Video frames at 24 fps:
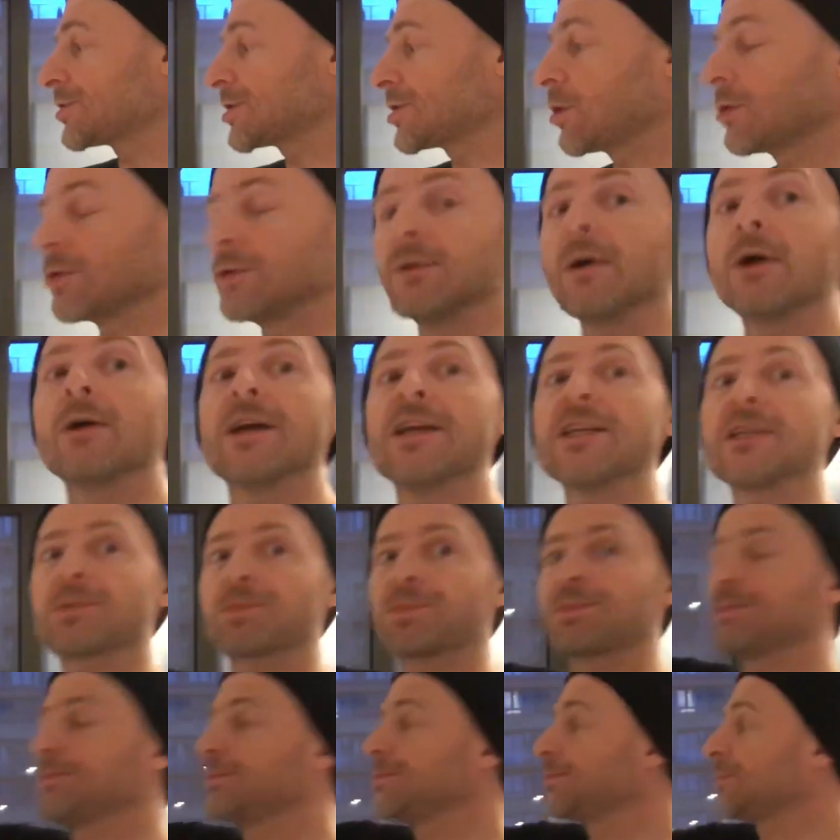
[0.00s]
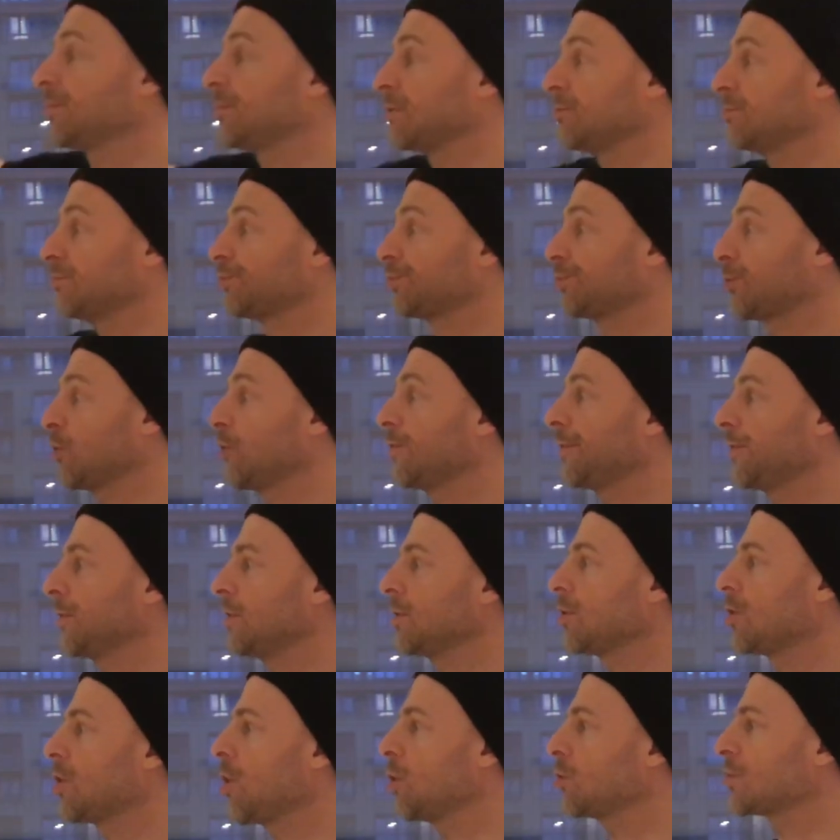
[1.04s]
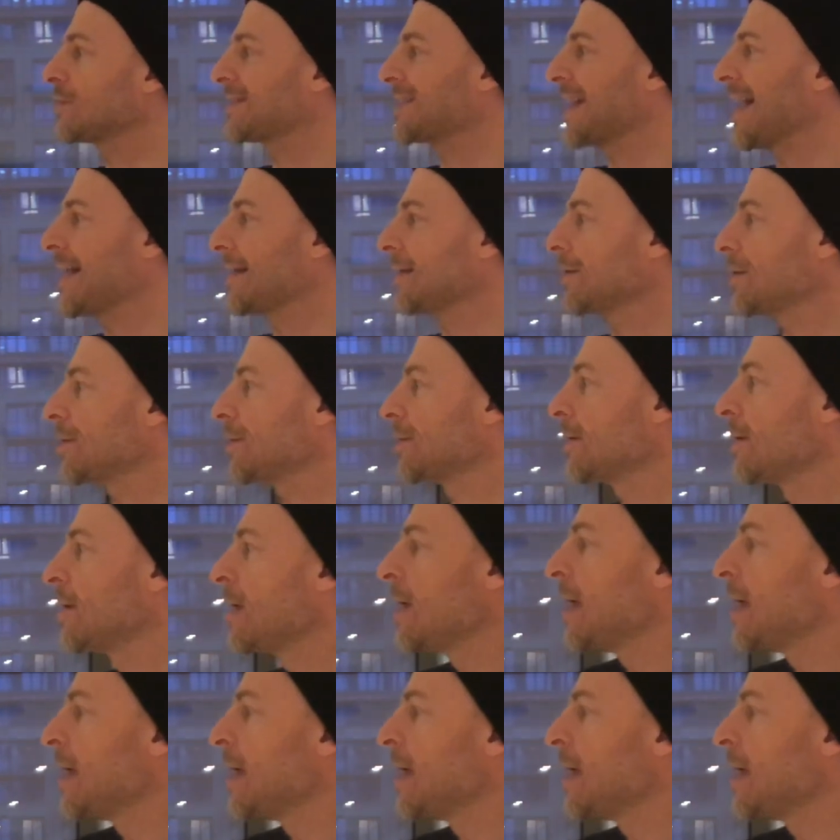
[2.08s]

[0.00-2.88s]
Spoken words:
So it's proven gold standard.